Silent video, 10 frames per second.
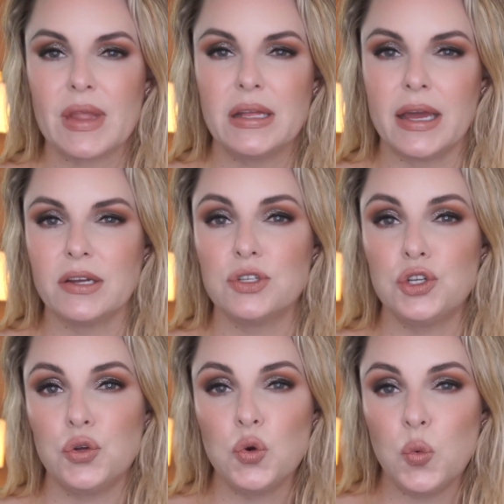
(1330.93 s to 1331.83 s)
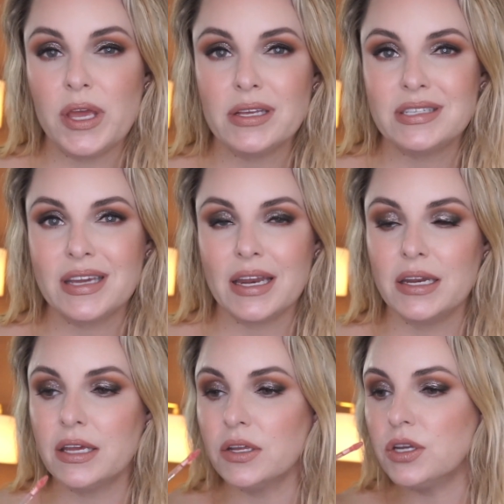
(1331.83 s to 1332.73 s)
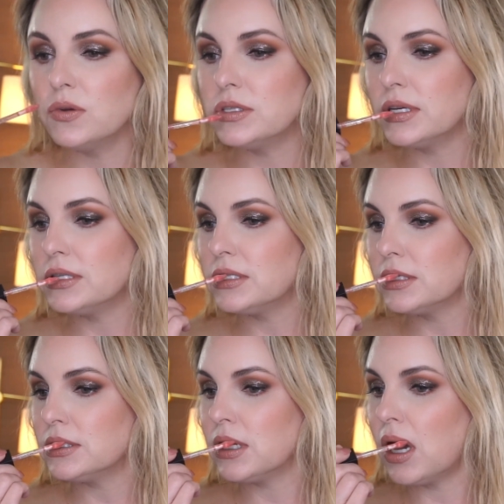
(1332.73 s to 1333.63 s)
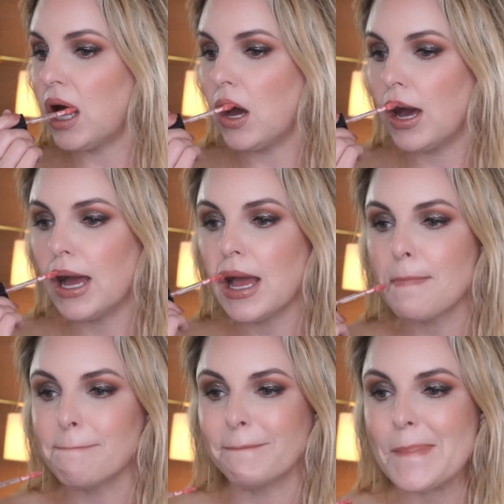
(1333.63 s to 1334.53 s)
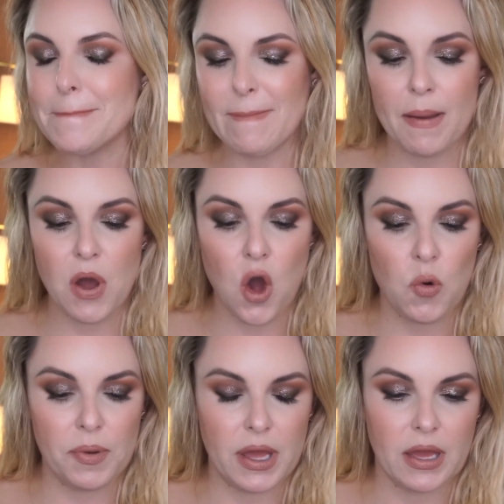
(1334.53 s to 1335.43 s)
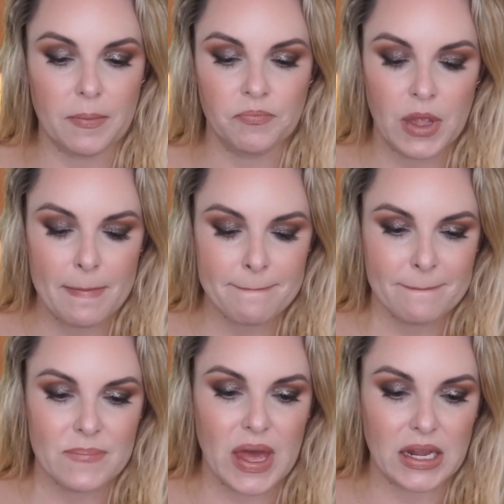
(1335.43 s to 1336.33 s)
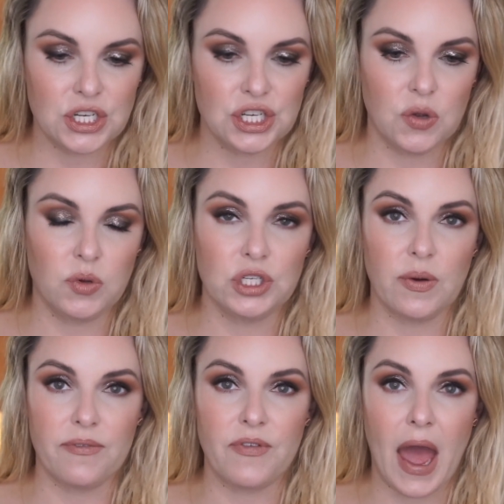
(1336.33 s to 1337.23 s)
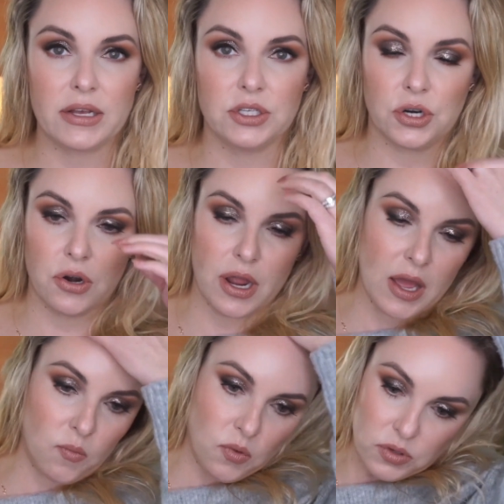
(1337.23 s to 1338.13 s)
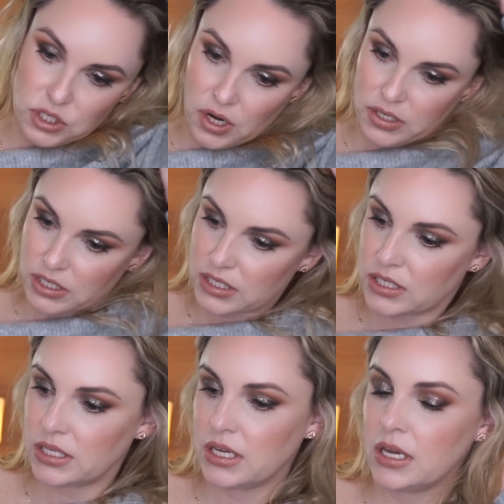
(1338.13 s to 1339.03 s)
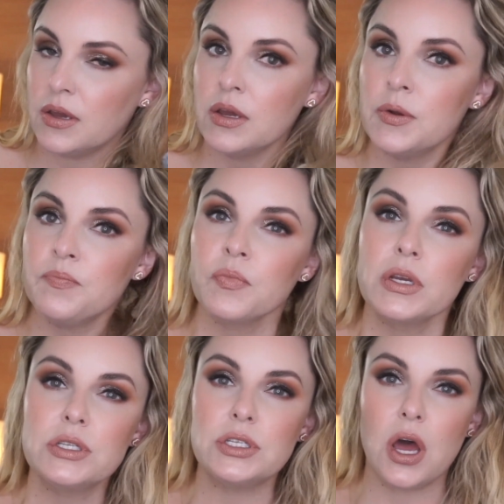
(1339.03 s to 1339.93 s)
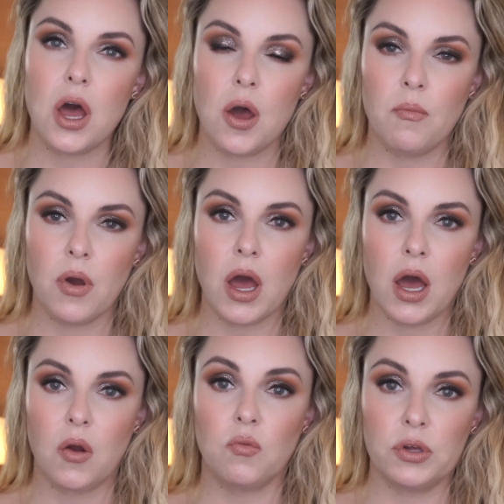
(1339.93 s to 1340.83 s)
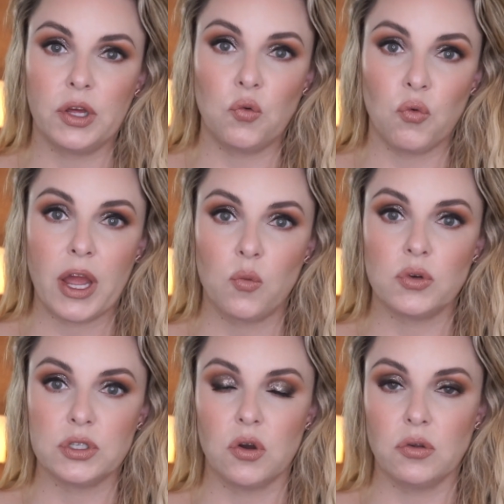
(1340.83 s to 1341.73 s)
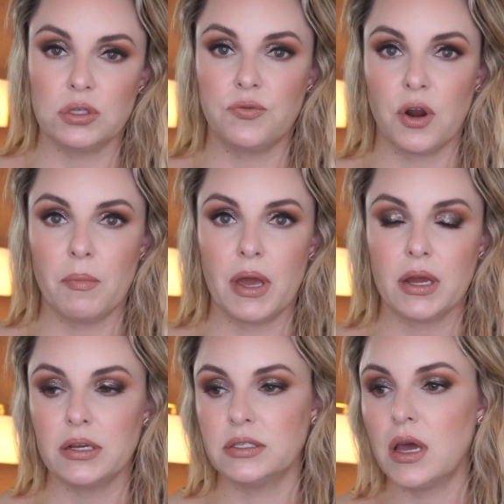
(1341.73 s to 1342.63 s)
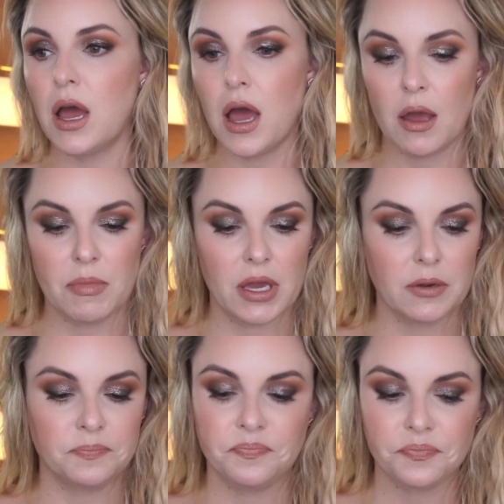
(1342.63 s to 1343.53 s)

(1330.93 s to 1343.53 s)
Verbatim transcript: like 2 weeks to get into ketosis, so I'm hoping that she will do it faster and we'll start to see some really great results from it, because I mean,